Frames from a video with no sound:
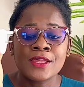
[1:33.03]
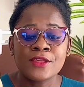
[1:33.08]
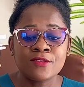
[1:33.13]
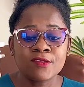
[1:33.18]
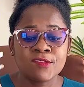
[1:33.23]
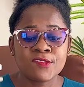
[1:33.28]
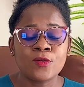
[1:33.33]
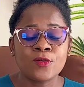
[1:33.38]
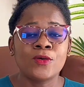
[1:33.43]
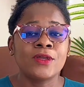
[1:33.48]

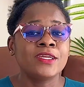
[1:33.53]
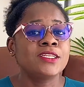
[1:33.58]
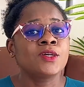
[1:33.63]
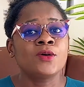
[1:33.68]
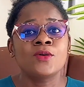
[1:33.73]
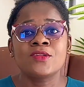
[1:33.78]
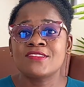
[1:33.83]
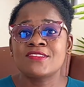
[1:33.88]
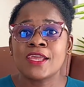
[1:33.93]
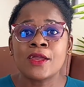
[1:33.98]
So in the
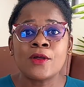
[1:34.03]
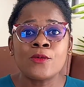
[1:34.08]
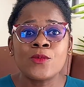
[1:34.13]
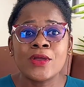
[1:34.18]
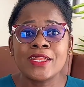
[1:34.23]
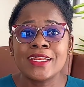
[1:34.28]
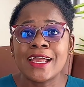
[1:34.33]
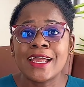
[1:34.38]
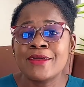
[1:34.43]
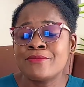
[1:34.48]
hotel,
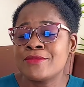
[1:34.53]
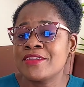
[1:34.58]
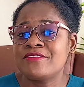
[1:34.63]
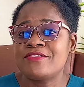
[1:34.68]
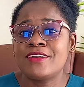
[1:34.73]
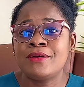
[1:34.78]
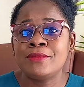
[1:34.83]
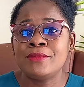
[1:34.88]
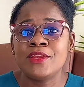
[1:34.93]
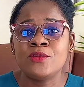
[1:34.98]
when I and my
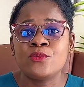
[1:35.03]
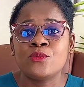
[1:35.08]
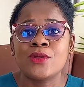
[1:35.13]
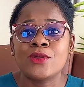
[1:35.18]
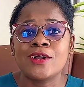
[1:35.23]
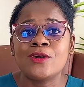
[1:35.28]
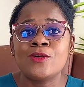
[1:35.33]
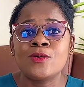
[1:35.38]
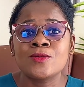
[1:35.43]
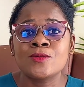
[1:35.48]
family were
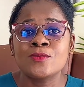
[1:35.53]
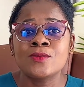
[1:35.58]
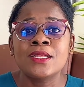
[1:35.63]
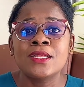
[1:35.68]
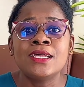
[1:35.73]
all,